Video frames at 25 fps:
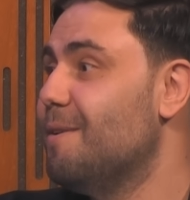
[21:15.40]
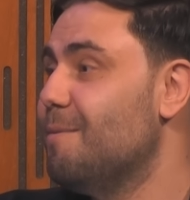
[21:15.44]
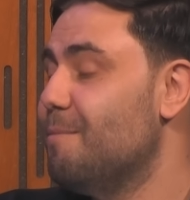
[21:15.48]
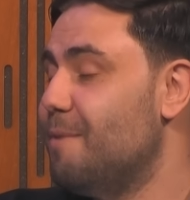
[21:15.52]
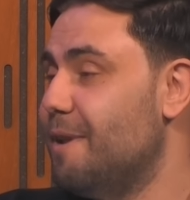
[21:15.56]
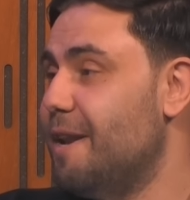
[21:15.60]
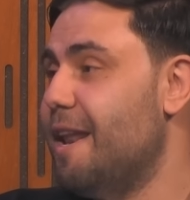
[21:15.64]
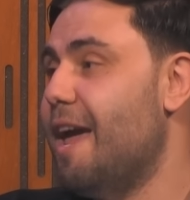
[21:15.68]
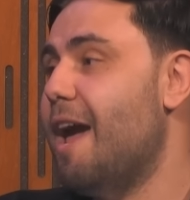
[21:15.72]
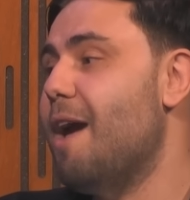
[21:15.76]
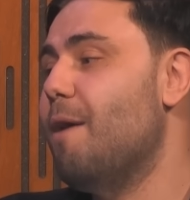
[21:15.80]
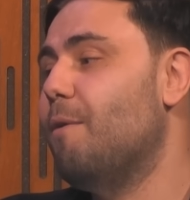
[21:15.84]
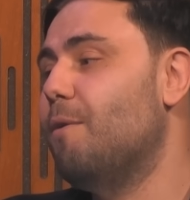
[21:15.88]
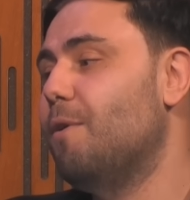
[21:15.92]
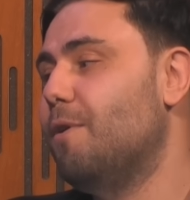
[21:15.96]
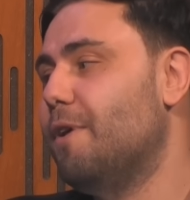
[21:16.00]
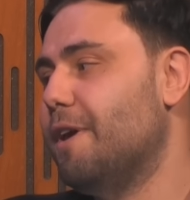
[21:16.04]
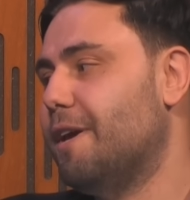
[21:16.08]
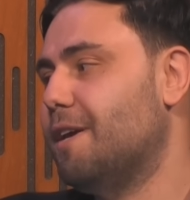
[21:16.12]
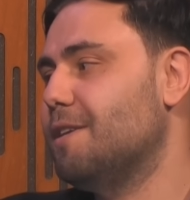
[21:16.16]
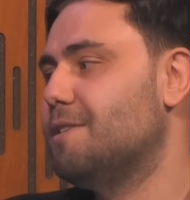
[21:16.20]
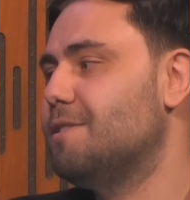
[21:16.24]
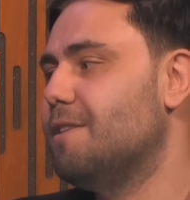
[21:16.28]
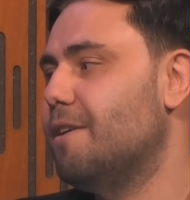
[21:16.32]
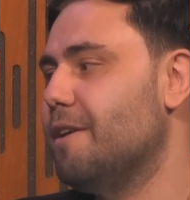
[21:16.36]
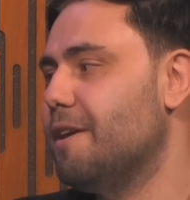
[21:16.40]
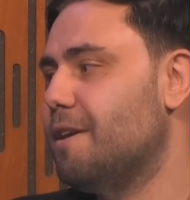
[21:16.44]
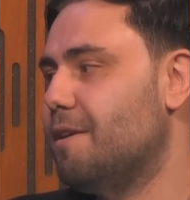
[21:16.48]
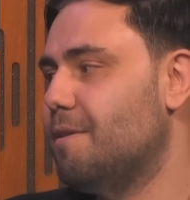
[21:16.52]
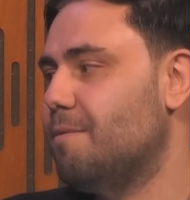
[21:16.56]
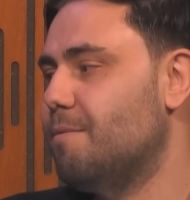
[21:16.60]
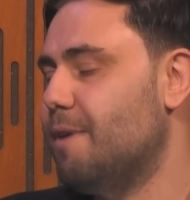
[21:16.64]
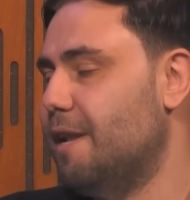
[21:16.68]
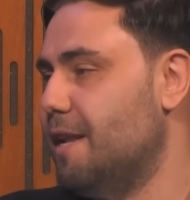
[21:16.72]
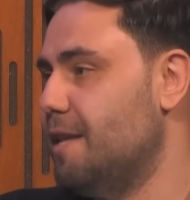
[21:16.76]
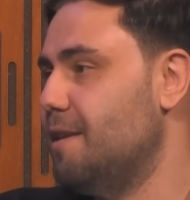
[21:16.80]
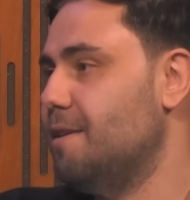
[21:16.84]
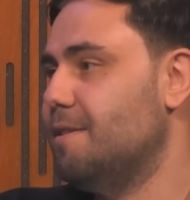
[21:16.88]
Yeah. And now, like, it's
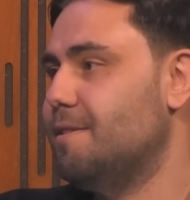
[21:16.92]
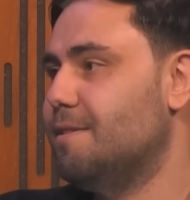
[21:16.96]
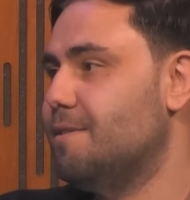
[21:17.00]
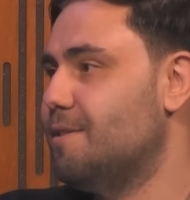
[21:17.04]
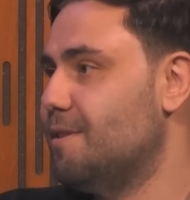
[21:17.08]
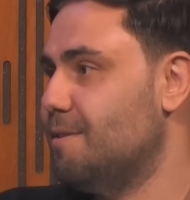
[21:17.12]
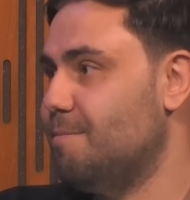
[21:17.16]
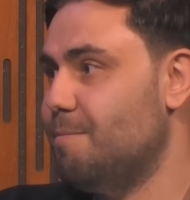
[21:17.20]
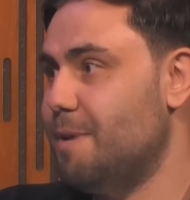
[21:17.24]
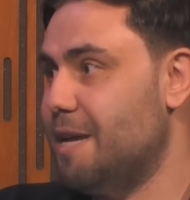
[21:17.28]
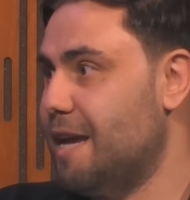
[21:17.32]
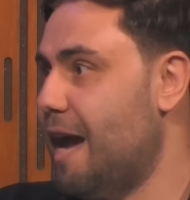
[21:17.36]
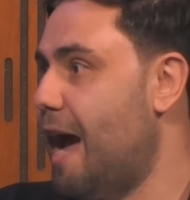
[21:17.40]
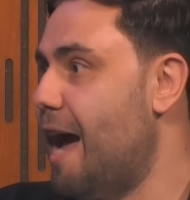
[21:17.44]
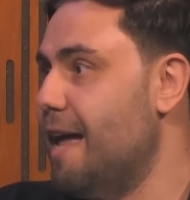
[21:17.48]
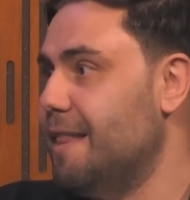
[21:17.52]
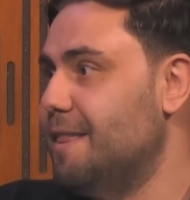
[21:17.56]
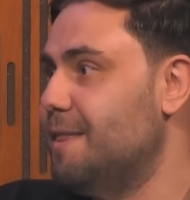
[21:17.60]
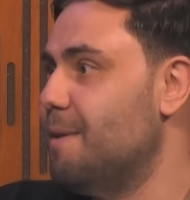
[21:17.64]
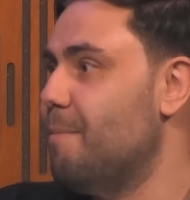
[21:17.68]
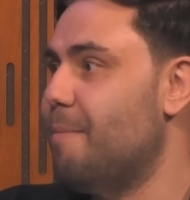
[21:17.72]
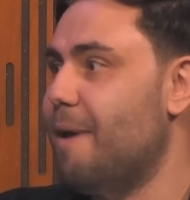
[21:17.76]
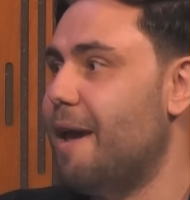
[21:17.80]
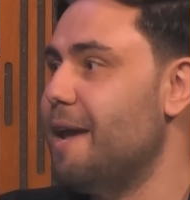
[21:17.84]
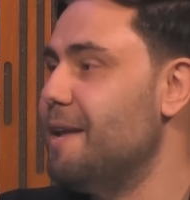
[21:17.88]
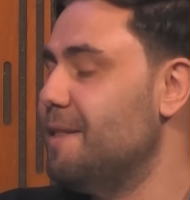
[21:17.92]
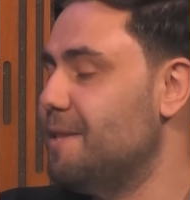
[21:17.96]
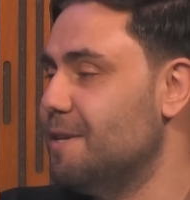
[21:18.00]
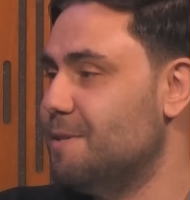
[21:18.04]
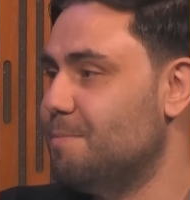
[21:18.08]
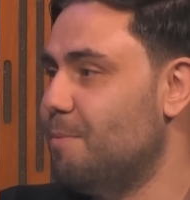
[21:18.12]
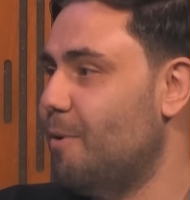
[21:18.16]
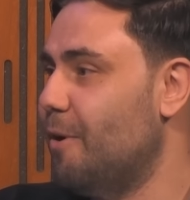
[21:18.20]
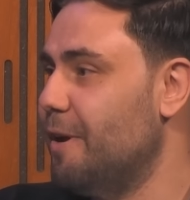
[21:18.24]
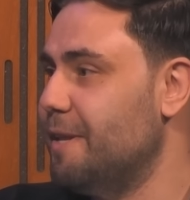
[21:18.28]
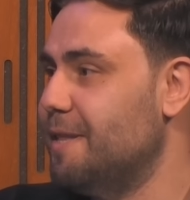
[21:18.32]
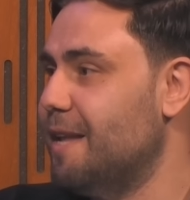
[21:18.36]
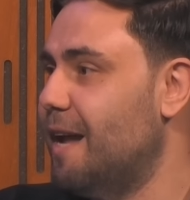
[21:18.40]
like, well, we can't debate this
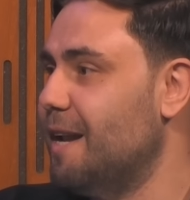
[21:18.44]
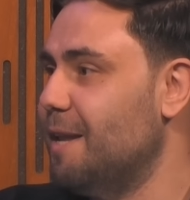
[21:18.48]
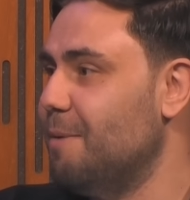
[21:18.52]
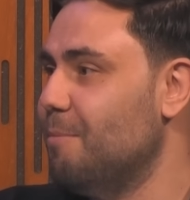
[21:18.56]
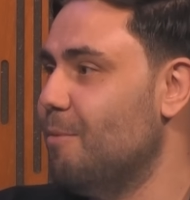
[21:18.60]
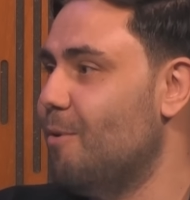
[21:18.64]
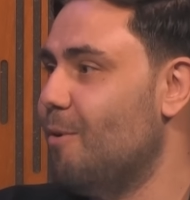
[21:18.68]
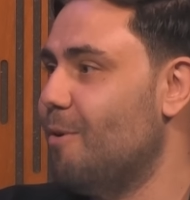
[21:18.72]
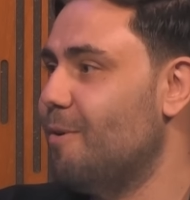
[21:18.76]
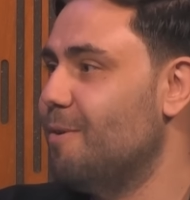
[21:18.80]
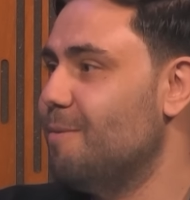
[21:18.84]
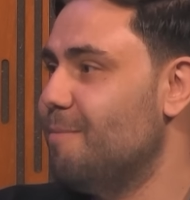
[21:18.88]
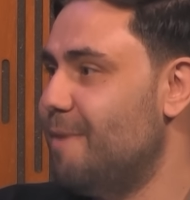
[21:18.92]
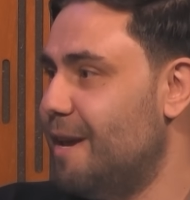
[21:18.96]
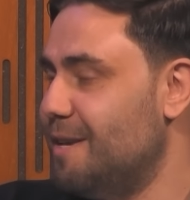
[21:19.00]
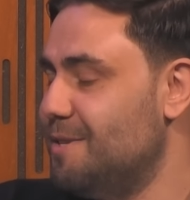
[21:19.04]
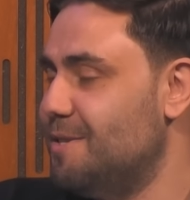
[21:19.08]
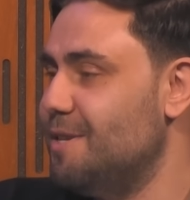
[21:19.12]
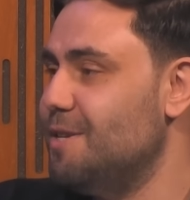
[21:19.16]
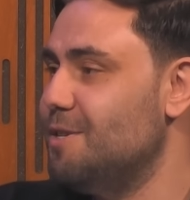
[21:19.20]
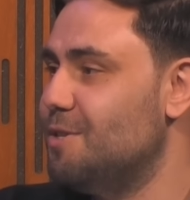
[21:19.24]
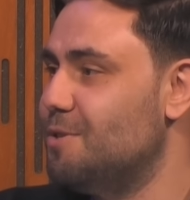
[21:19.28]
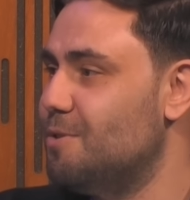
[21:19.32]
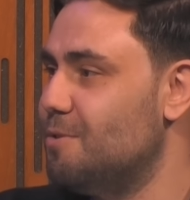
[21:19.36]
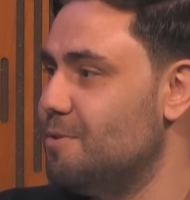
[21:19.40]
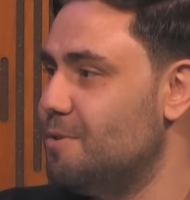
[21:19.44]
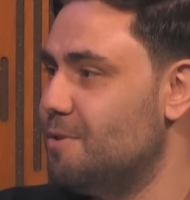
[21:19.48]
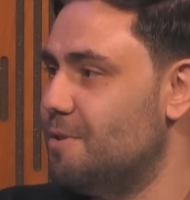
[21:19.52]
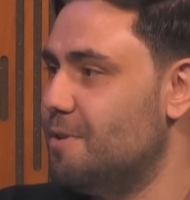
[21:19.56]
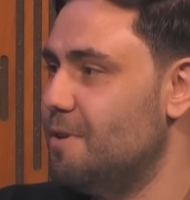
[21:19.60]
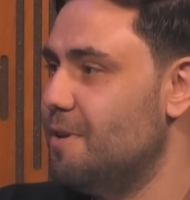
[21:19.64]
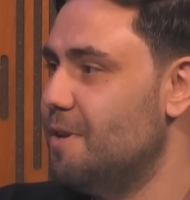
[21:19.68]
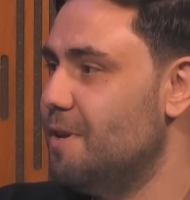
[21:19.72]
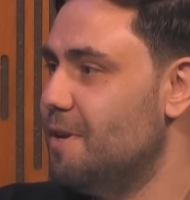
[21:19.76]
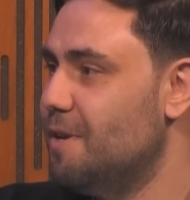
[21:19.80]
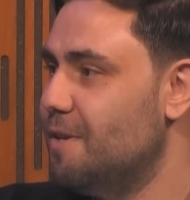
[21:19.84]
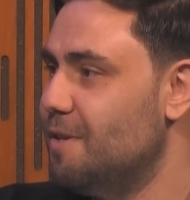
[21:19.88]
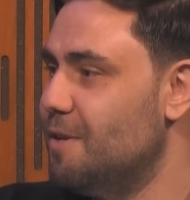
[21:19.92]
point anymore. Yeah. Messi's just
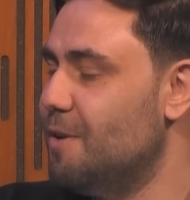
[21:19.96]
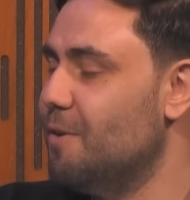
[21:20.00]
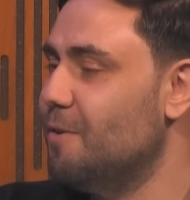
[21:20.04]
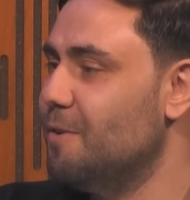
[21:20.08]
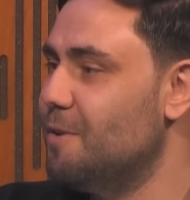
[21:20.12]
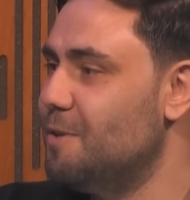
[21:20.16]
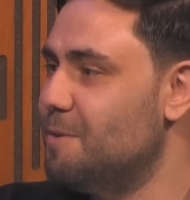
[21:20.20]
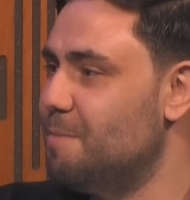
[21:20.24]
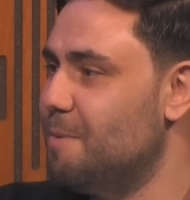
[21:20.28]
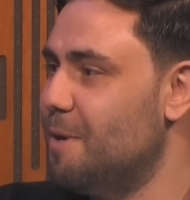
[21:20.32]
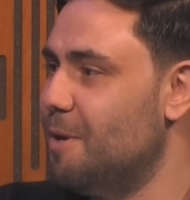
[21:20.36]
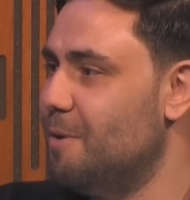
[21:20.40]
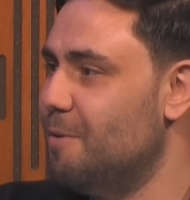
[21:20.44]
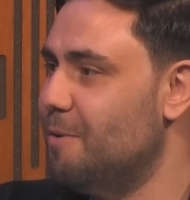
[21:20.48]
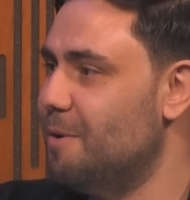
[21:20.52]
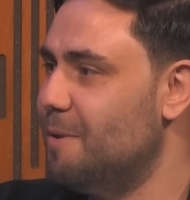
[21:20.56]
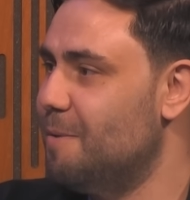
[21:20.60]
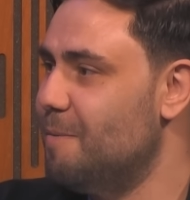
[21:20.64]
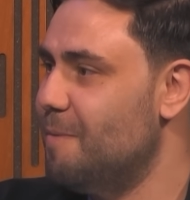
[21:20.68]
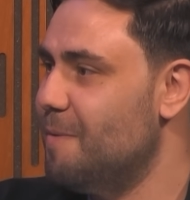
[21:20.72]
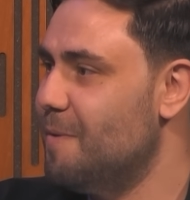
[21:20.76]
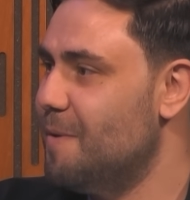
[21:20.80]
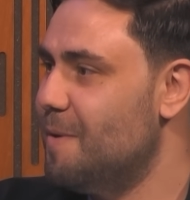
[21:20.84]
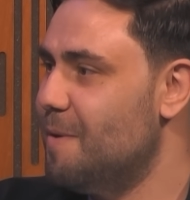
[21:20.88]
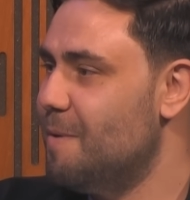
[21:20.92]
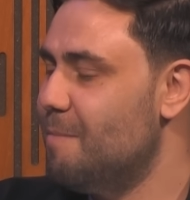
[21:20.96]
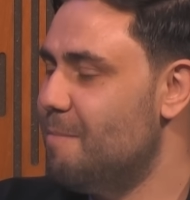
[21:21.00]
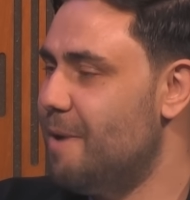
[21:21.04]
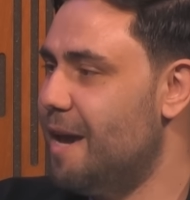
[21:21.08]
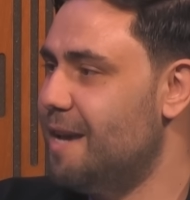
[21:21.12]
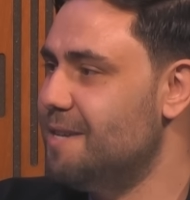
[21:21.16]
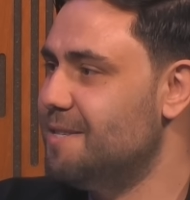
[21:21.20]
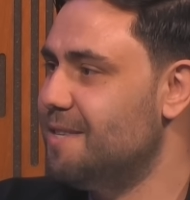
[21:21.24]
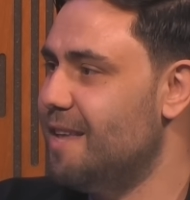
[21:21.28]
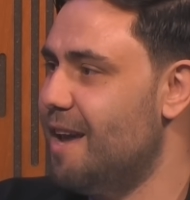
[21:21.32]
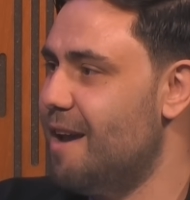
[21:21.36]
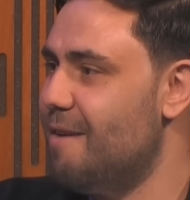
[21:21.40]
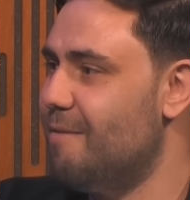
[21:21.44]
the undisputed
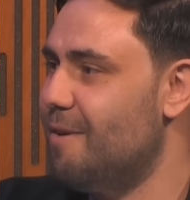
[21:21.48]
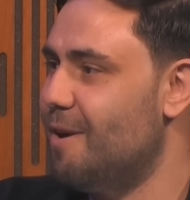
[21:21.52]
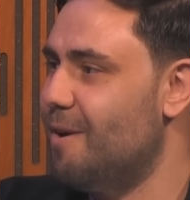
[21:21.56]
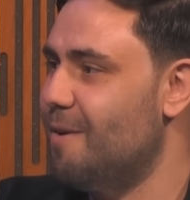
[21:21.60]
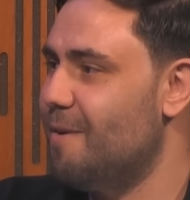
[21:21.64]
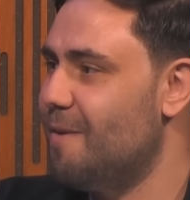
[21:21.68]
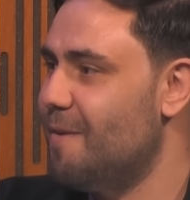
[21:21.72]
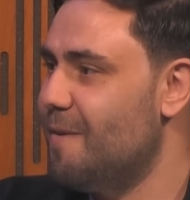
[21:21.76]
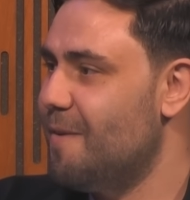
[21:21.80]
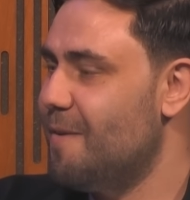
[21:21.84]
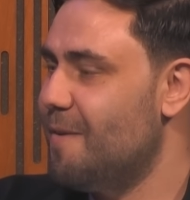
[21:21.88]
best I've, ever.